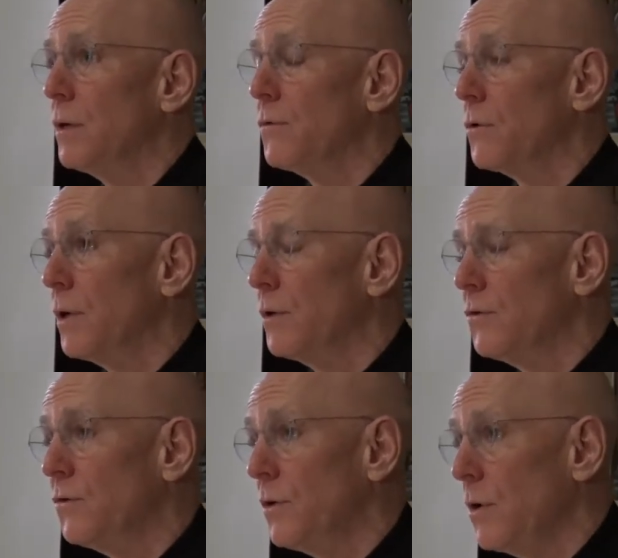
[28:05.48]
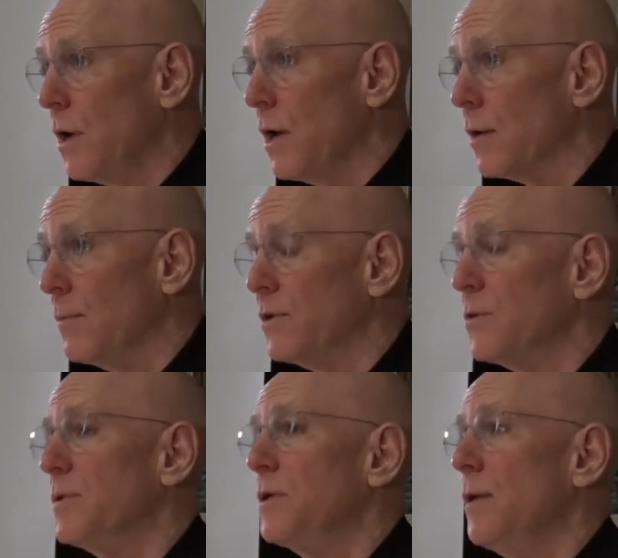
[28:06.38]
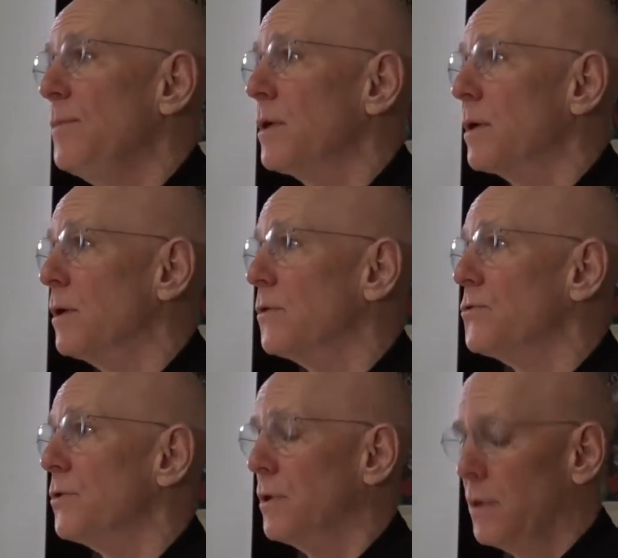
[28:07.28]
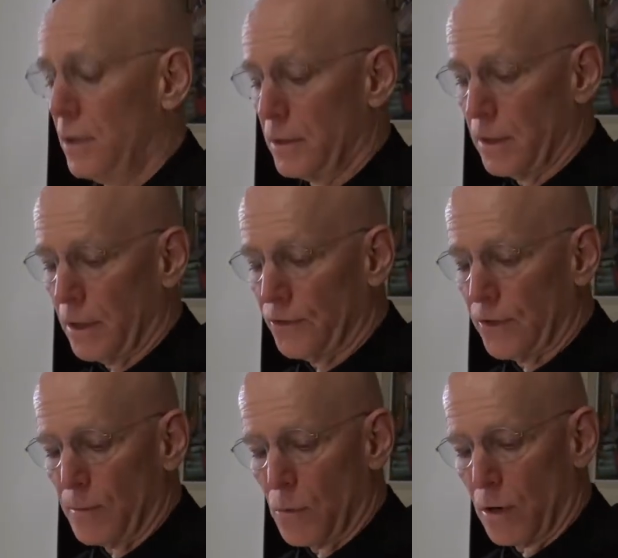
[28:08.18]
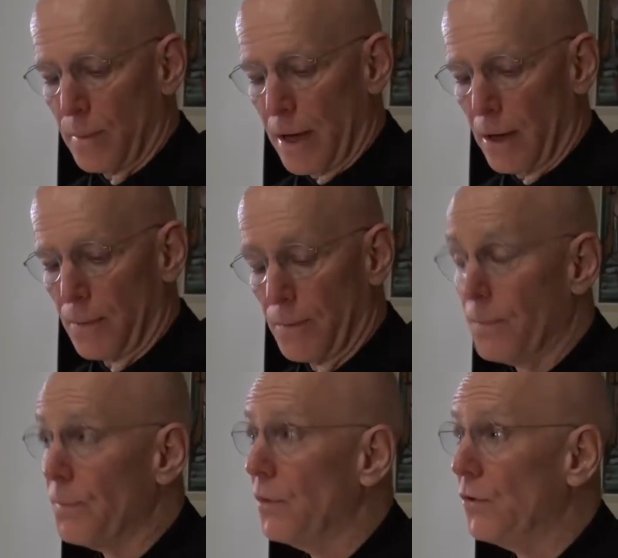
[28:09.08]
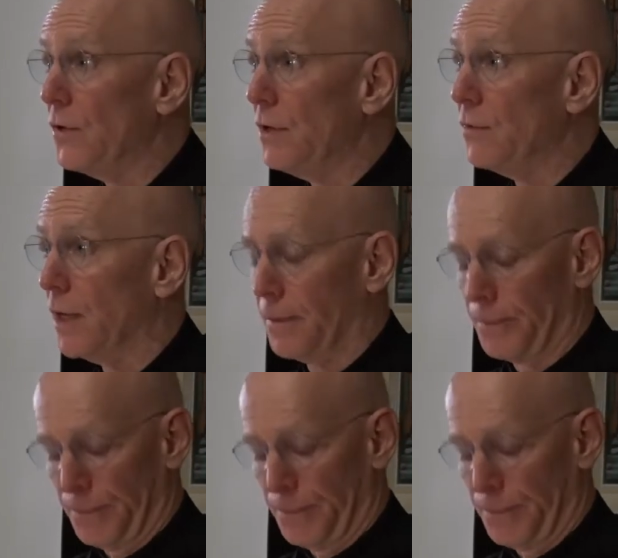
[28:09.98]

of the great Syriac Mesopotamian culture that I'll say more about this evening.